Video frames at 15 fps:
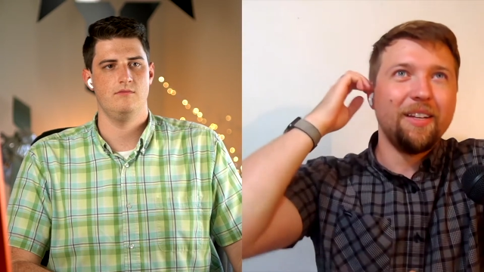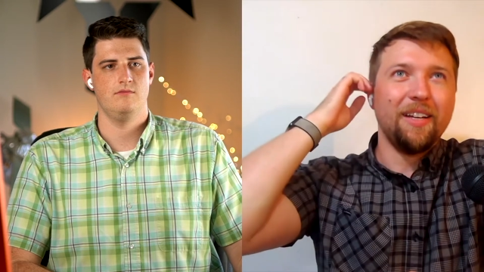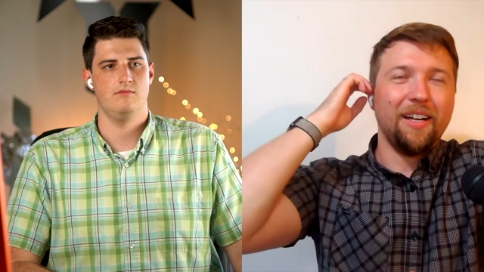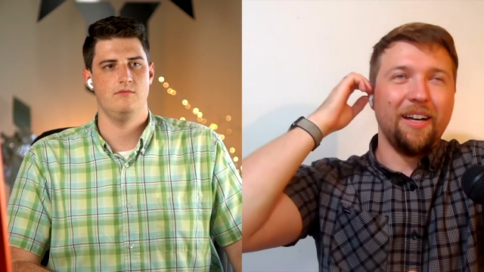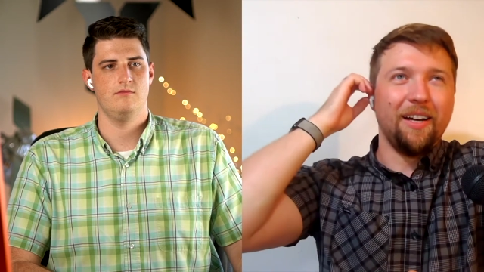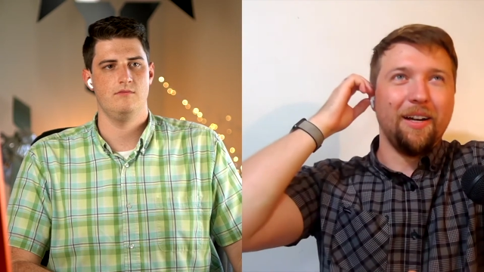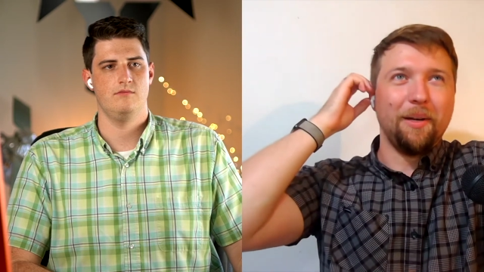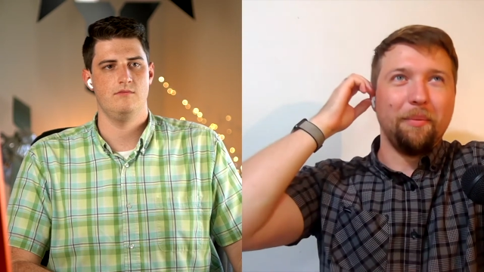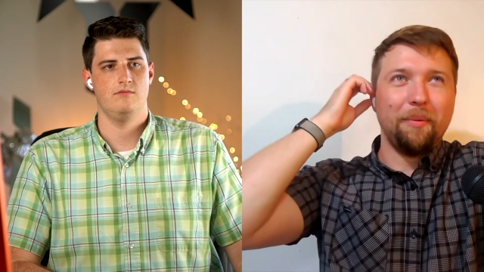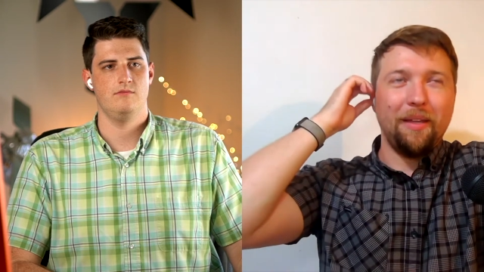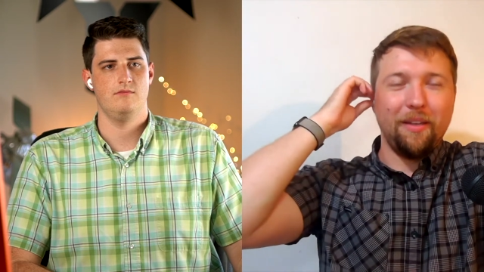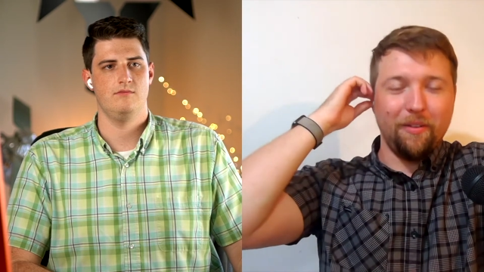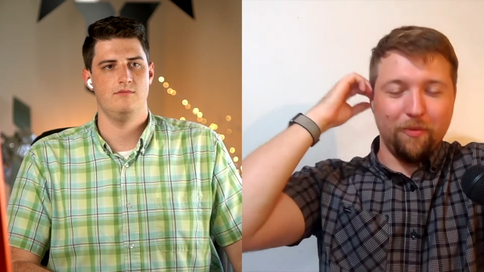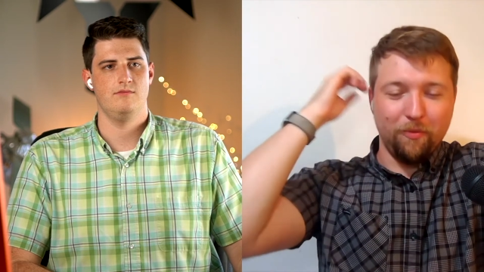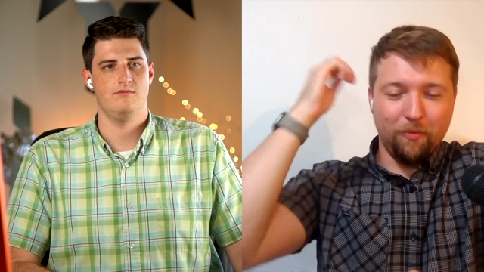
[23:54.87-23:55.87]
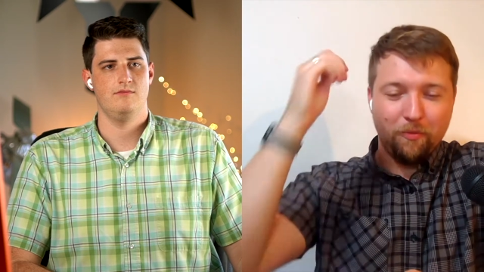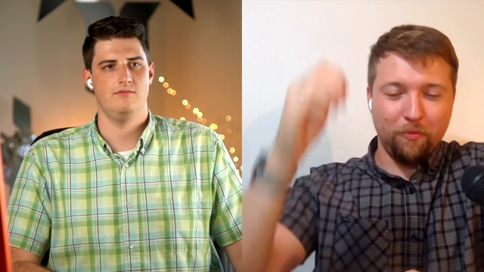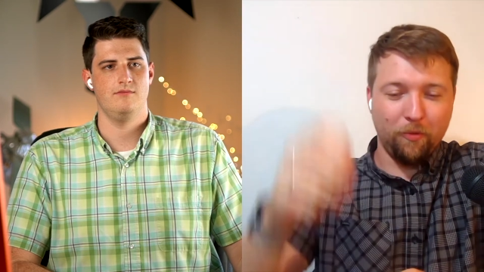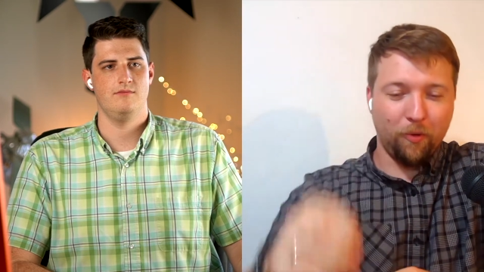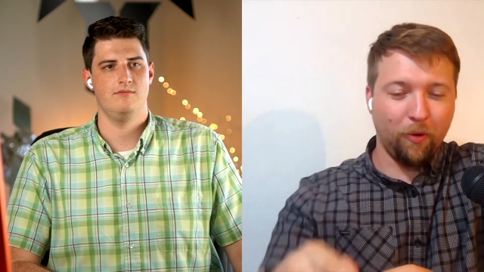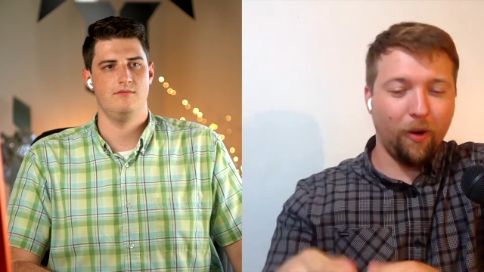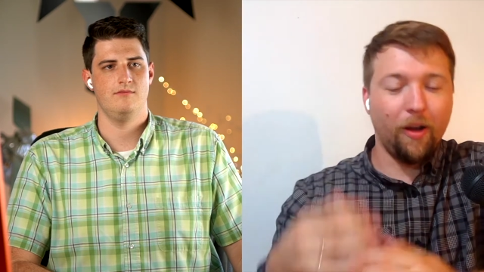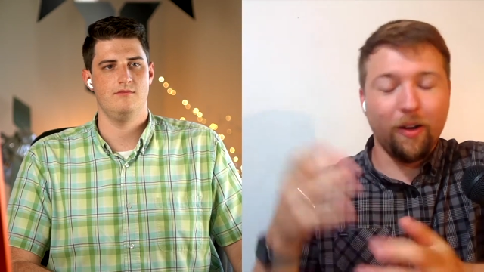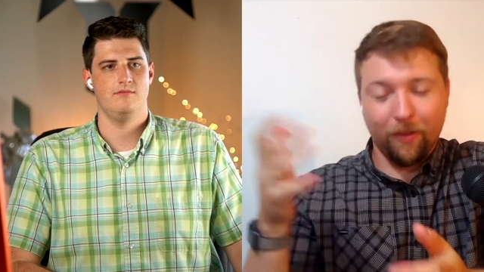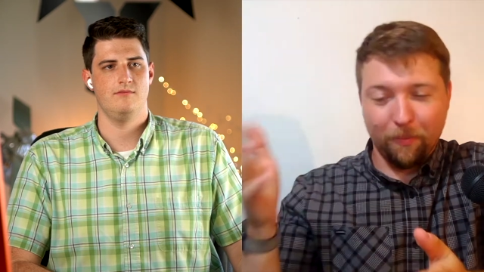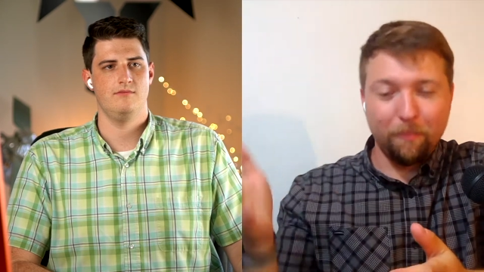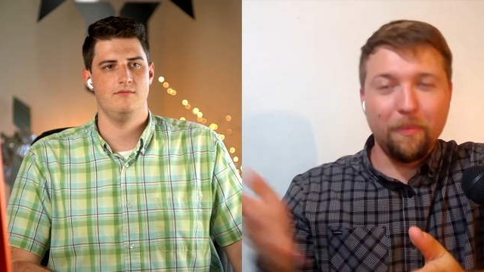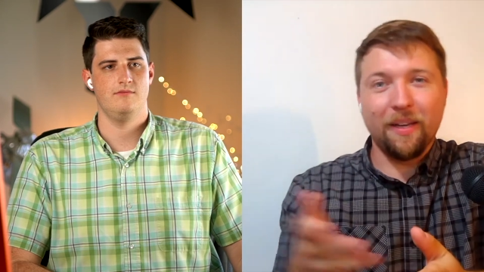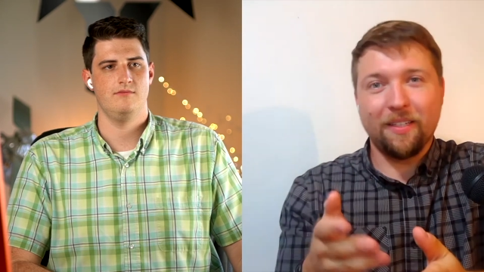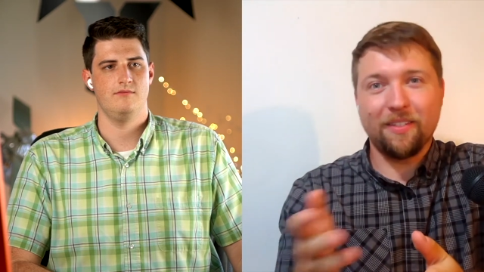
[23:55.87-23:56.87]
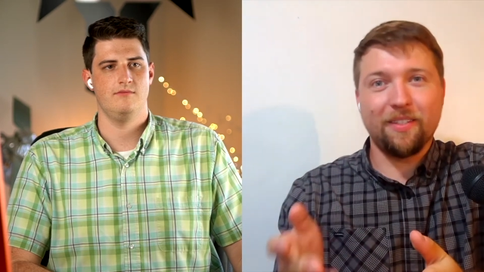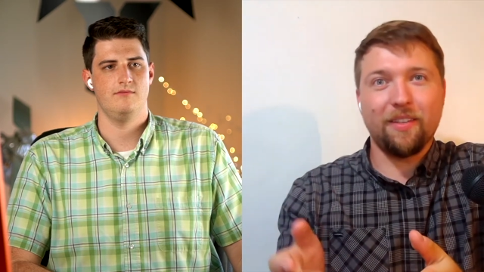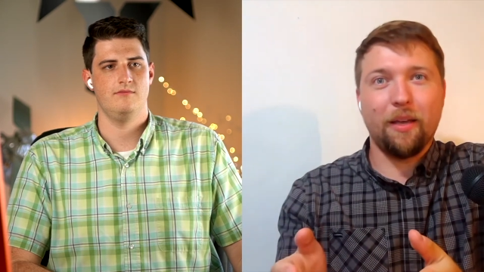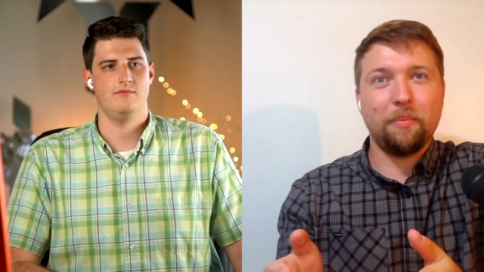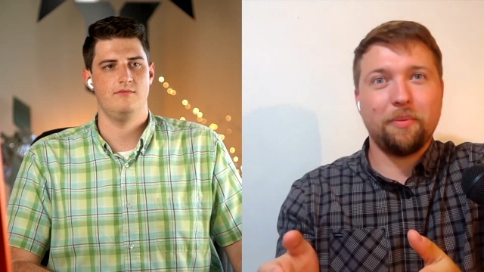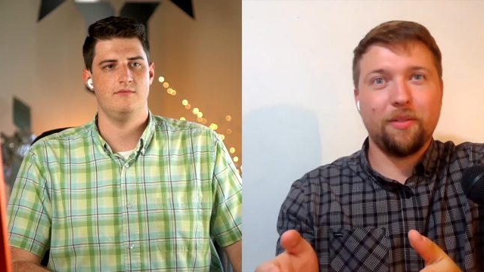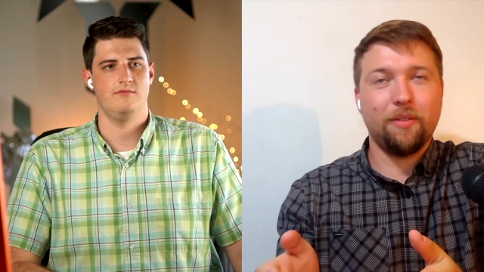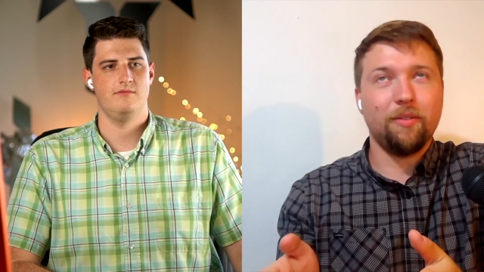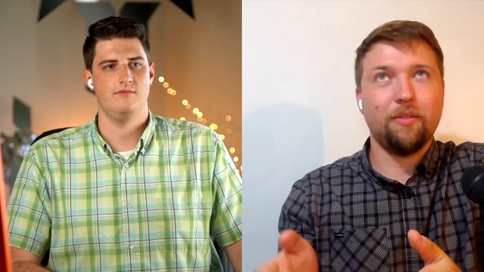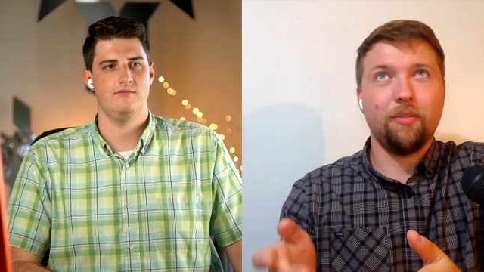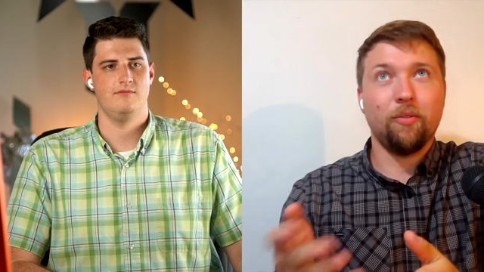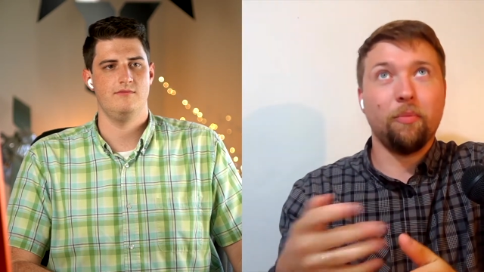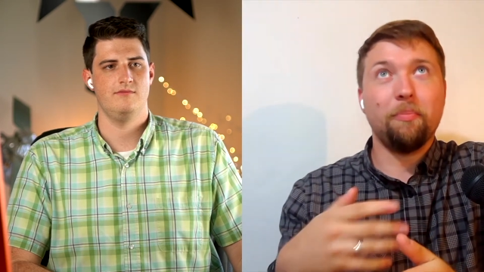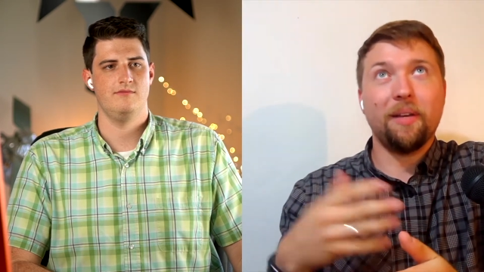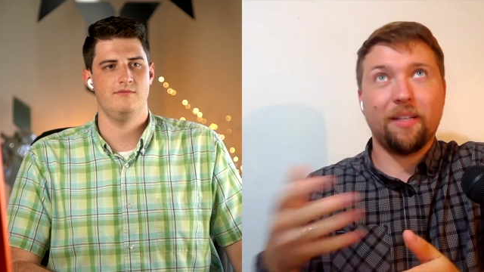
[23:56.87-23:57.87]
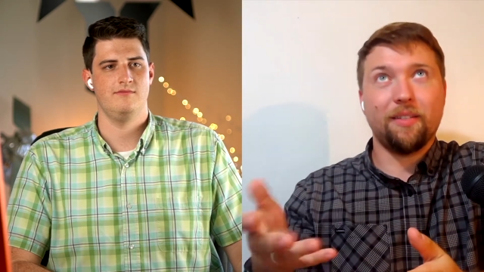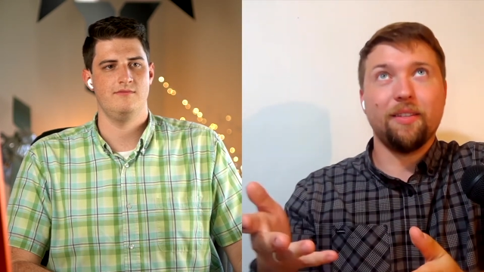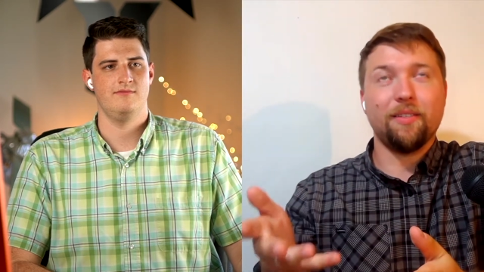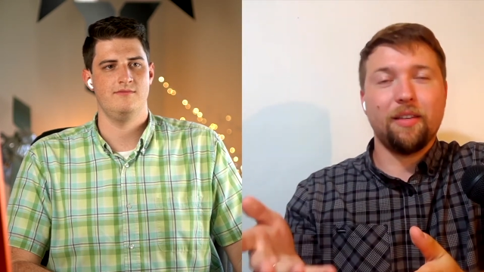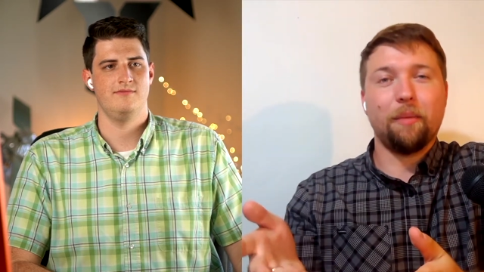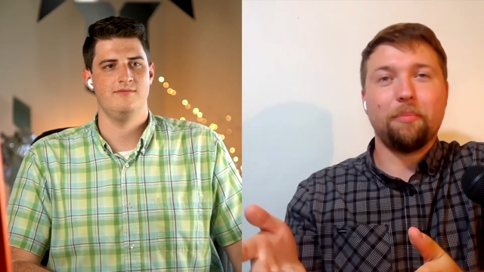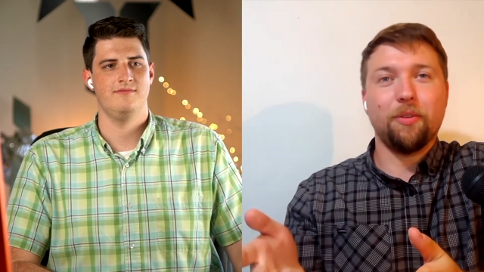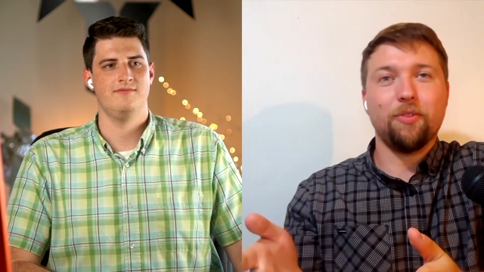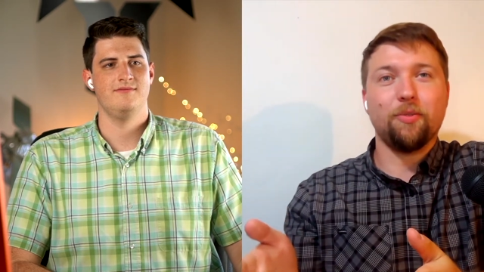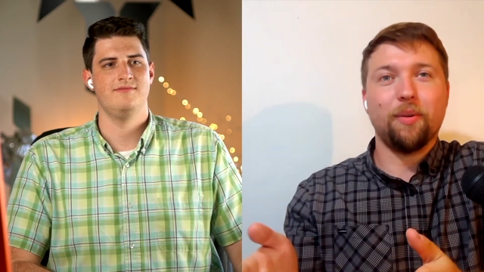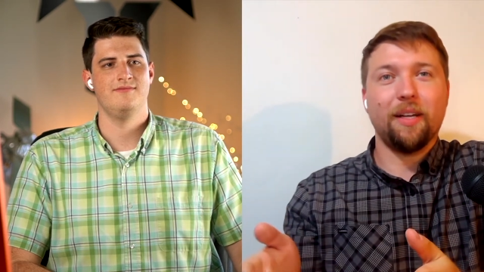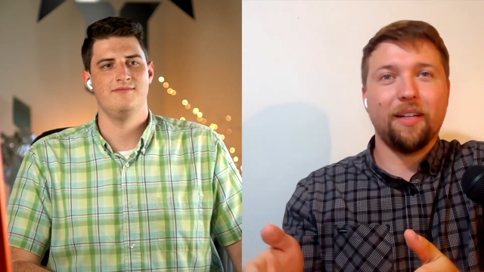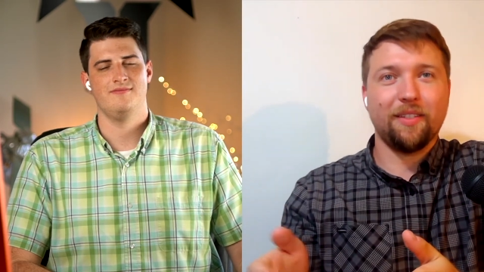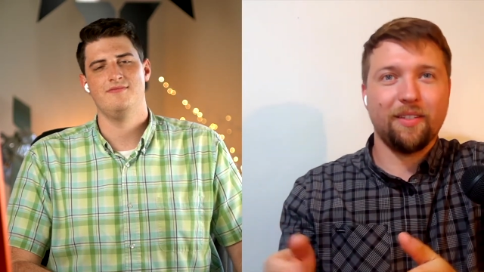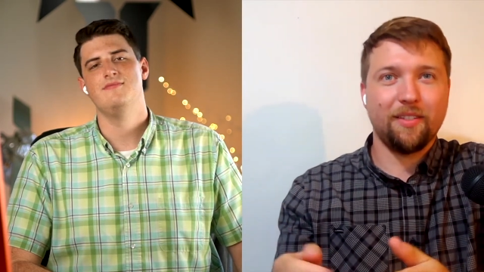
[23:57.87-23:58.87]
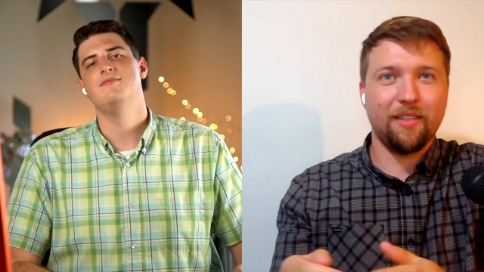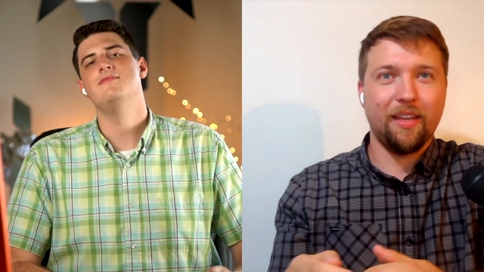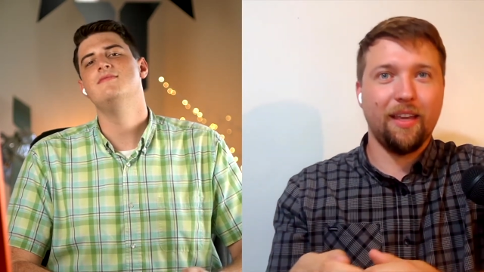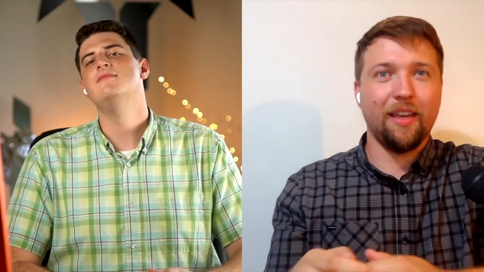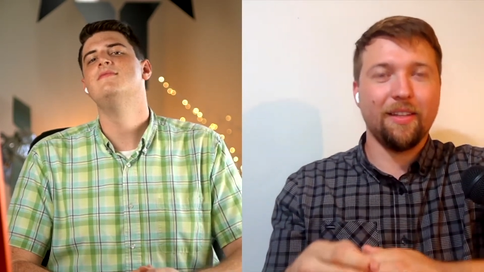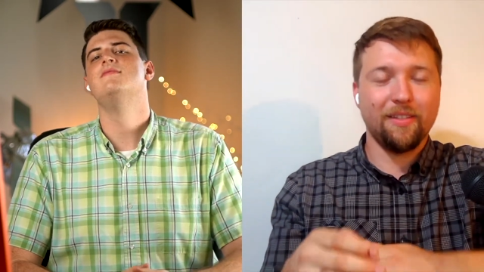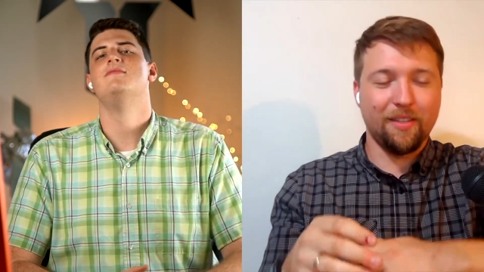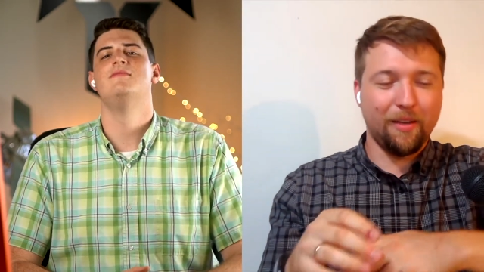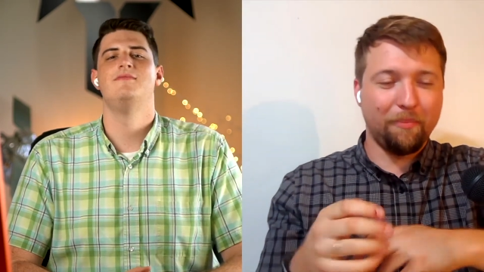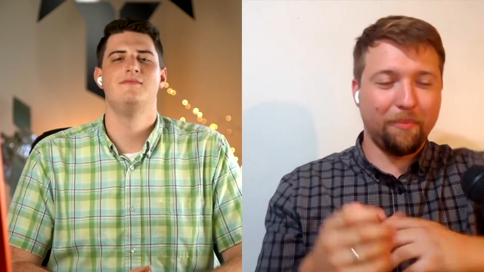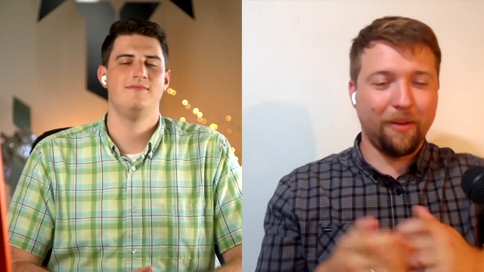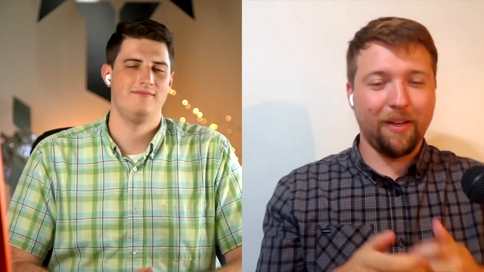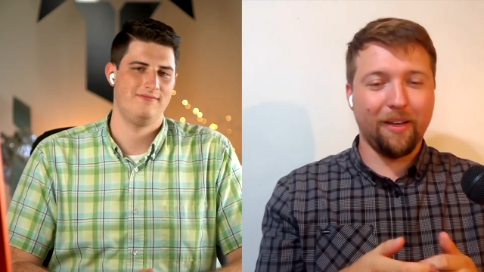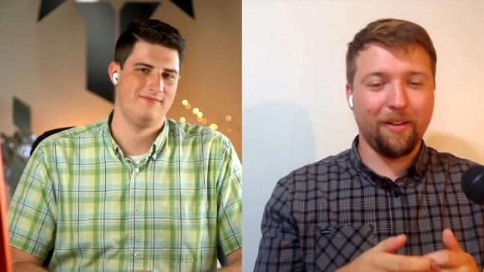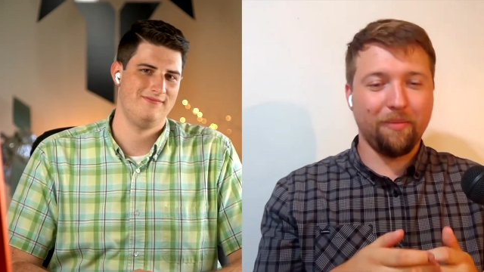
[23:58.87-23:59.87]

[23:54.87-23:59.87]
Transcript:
Speaker 1: um, and Kronk mixes up or mixes up the drinks. He ends mm-hmm. up uh,